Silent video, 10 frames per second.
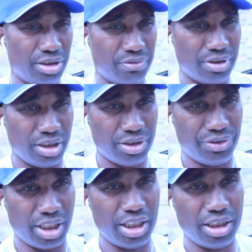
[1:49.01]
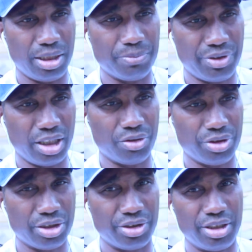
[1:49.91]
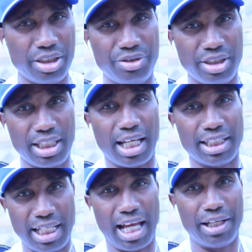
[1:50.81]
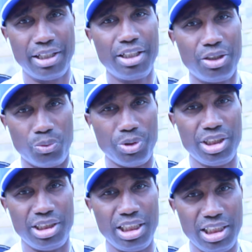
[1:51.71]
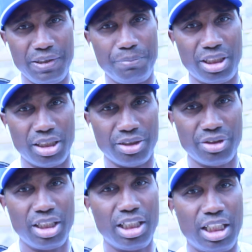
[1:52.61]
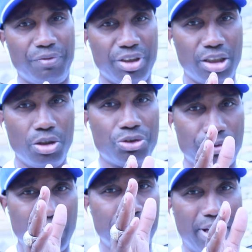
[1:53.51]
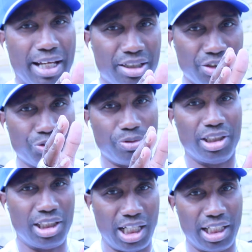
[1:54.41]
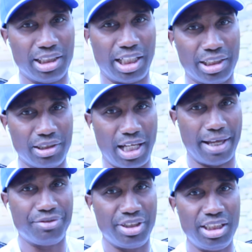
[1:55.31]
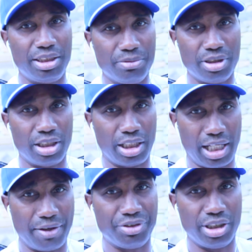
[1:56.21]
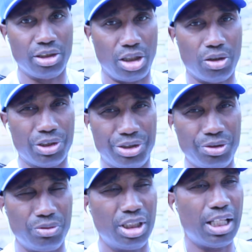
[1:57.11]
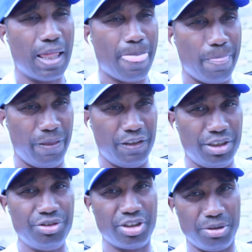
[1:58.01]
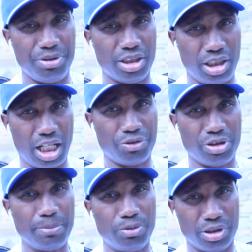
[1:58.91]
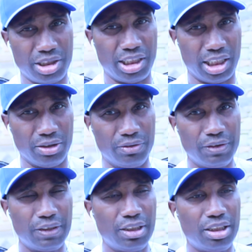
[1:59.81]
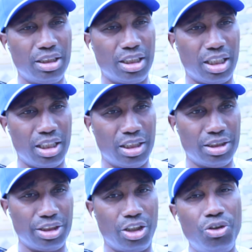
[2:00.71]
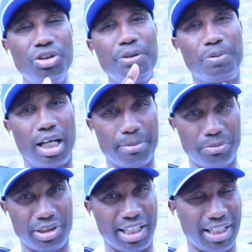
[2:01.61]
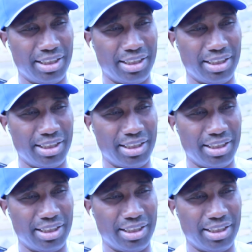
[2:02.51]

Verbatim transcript: is is saying to themselves, "Is this the kind of guy we need?" Because if he goes straight back in a straight line, like I've seen him, like I've seen Lara do, then he's going to be in a lot of trouble with Canelo. Uh, only problem with that